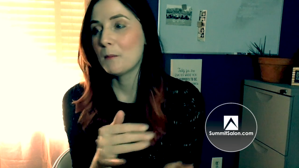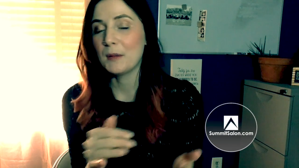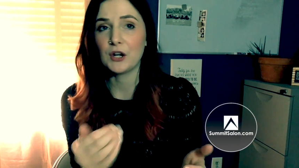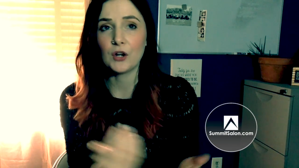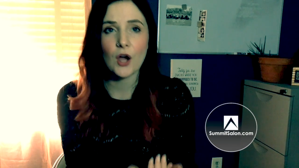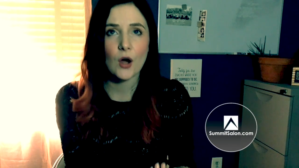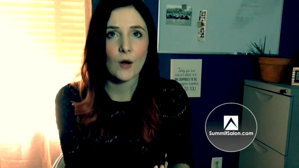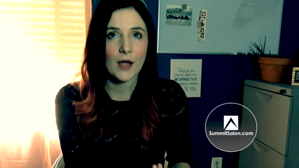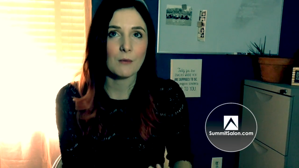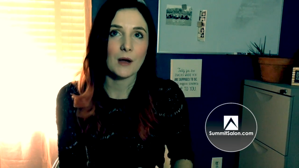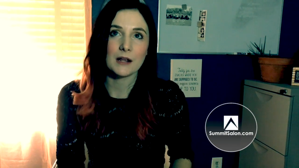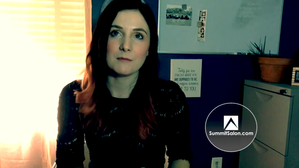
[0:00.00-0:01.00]
but no,
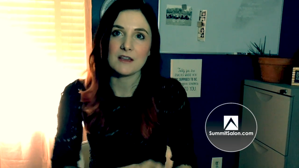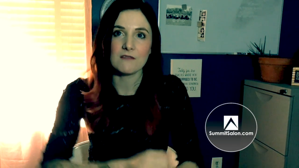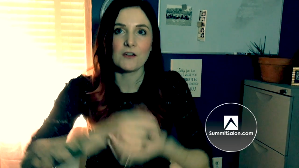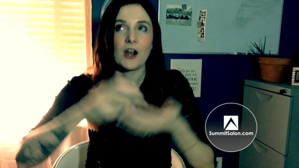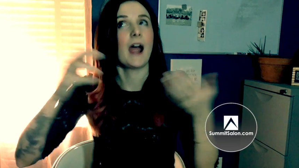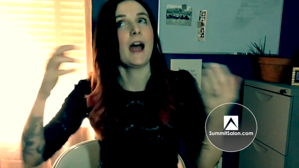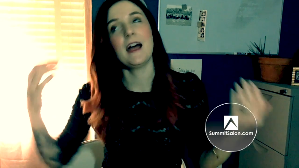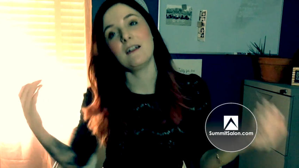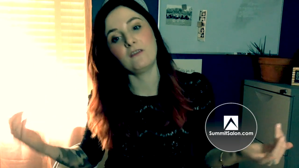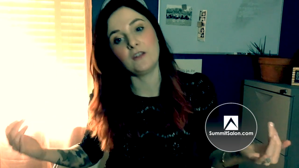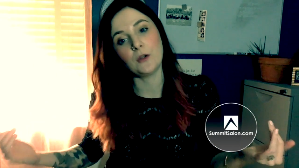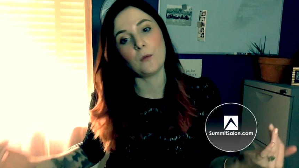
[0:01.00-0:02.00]
I want to be for
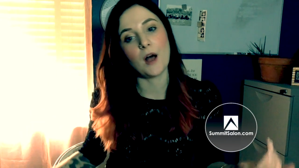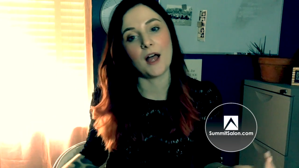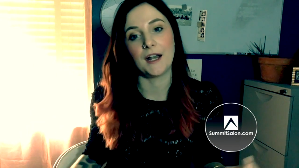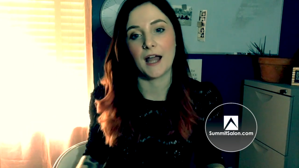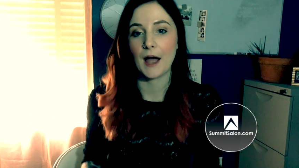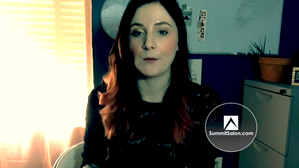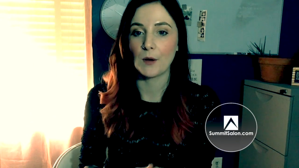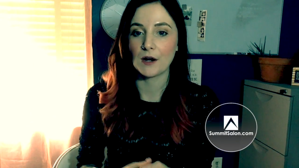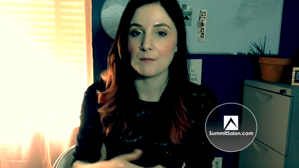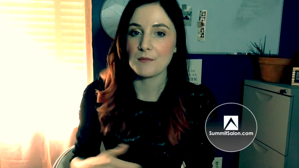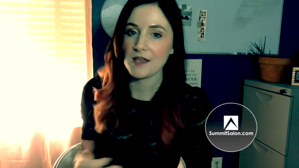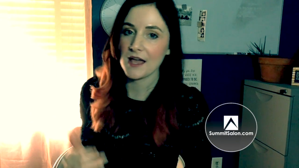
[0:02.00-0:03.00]
everyone. I
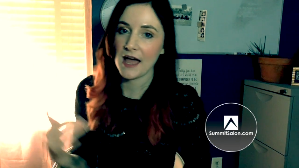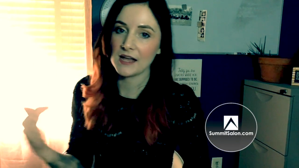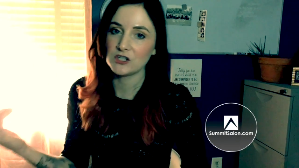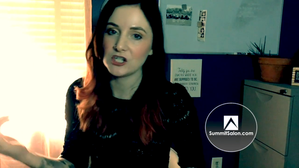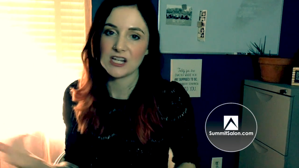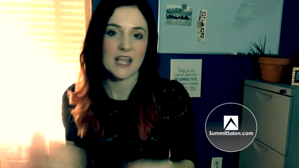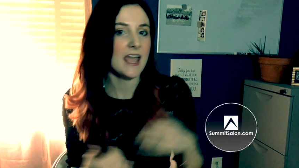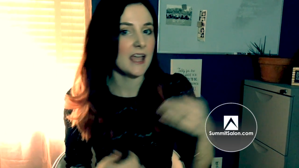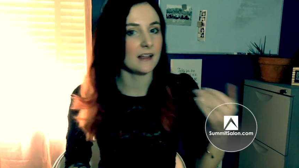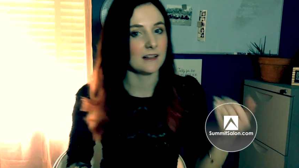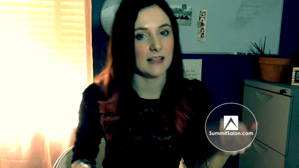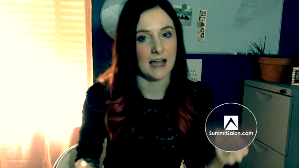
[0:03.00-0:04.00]
want to be edgy
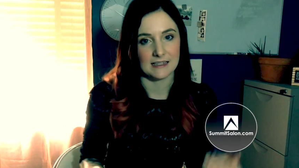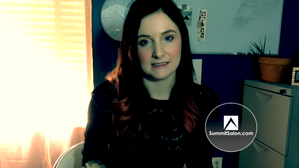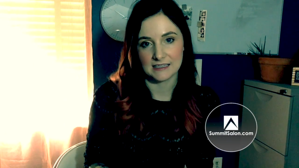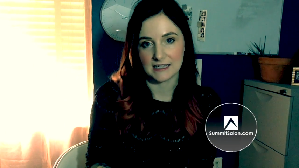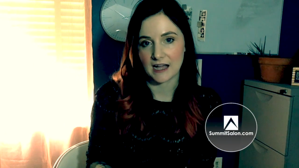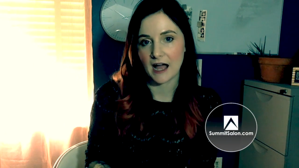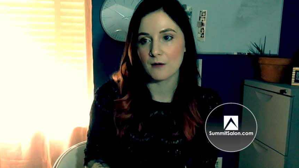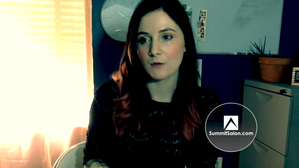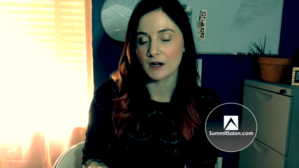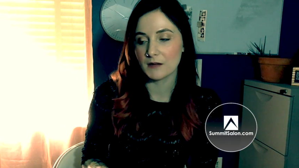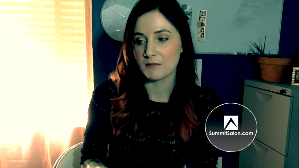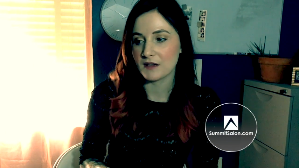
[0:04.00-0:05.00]
and classy. I
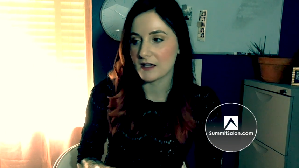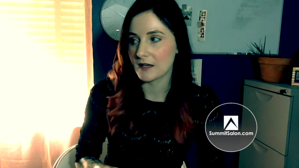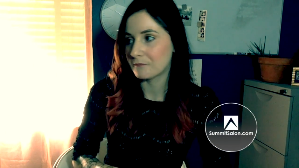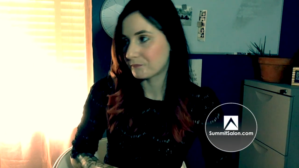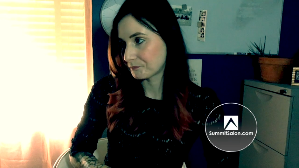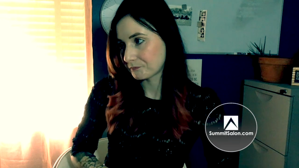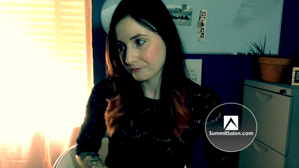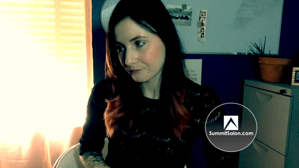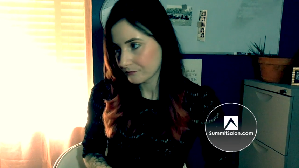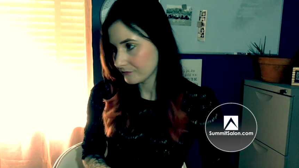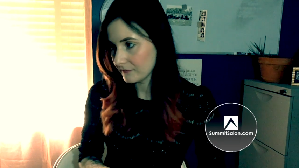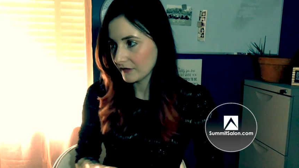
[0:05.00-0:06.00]
want to be,
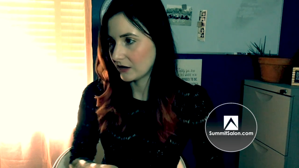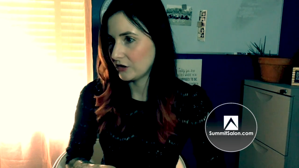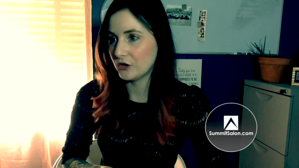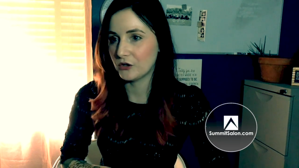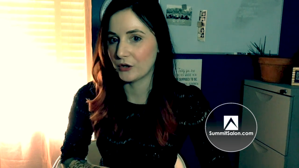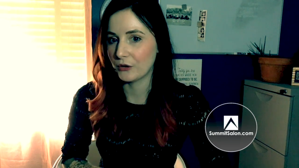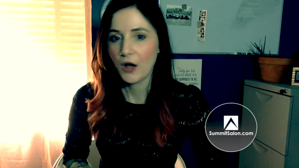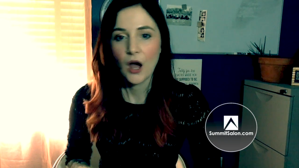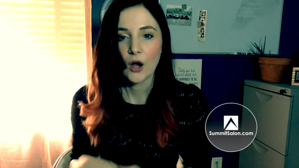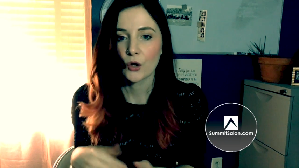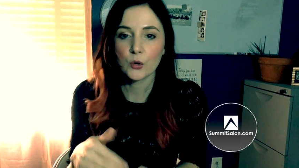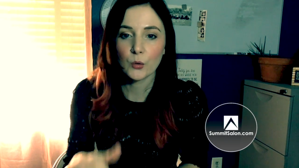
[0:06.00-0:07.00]
you know,
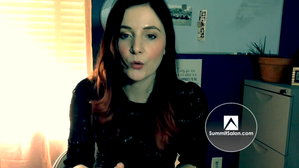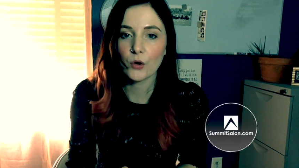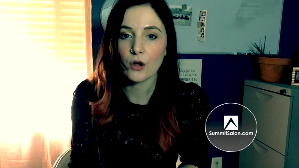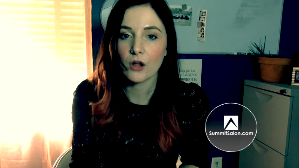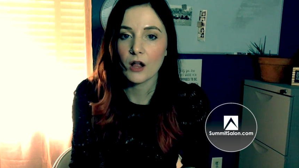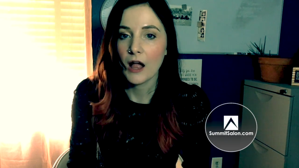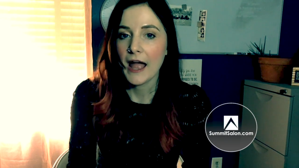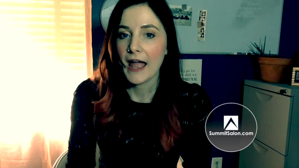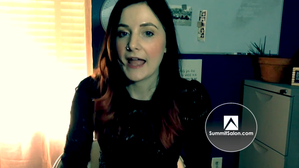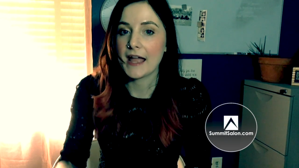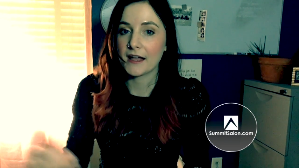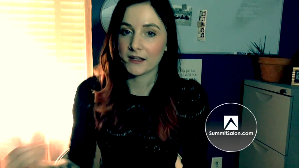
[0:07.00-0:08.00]
cool
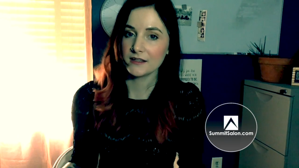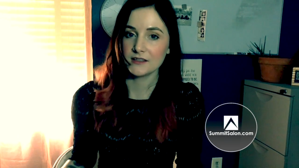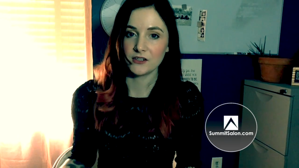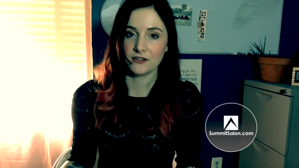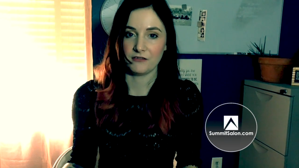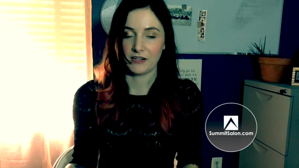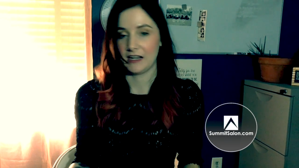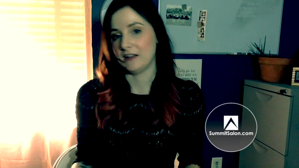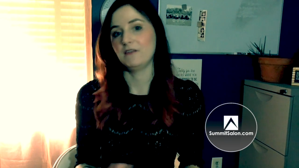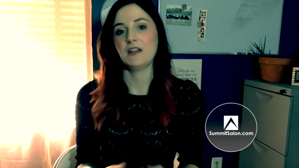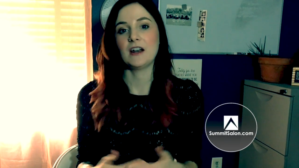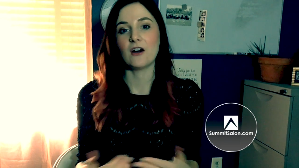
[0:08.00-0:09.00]
and
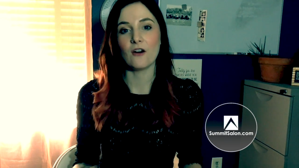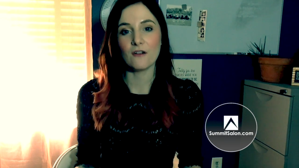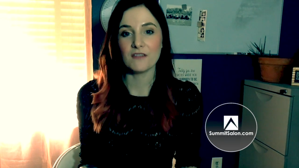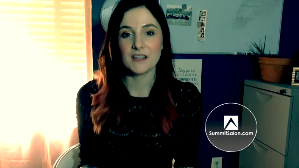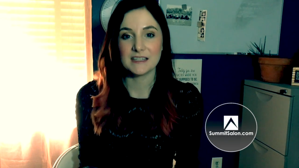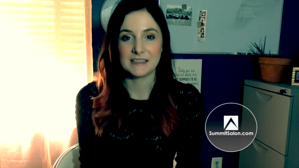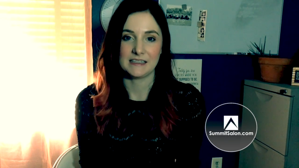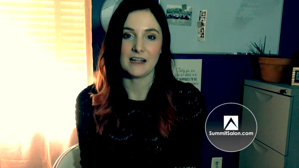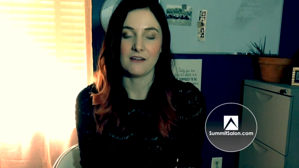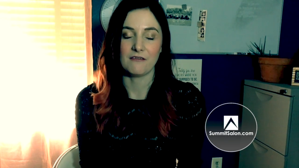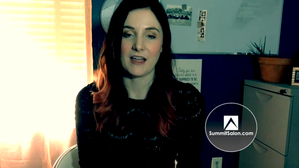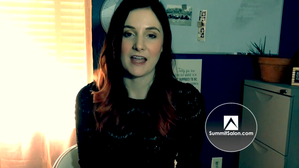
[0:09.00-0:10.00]
conservative and all this
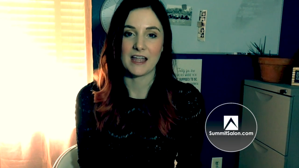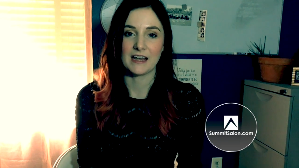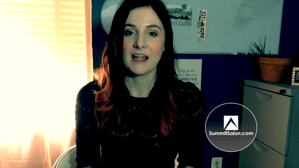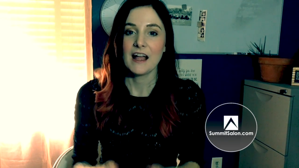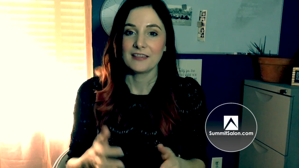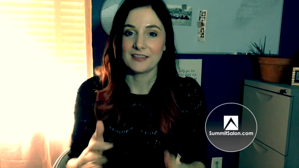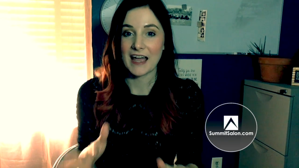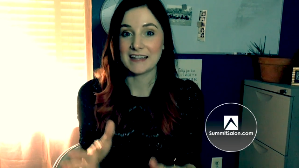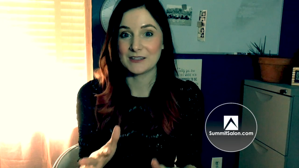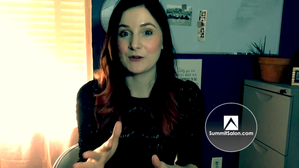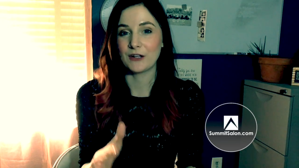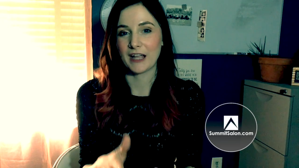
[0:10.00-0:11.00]
stuff. And
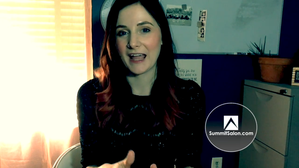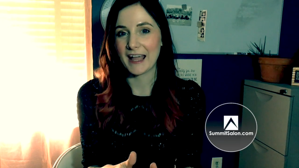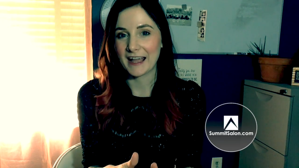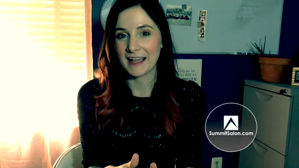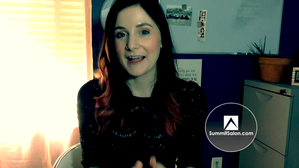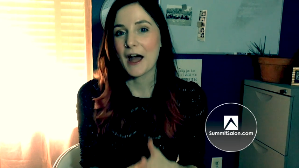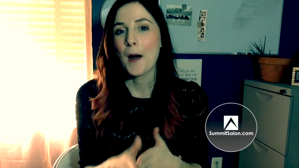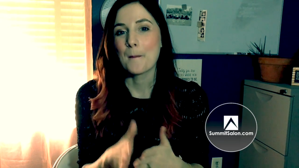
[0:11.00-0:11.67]
that's okay.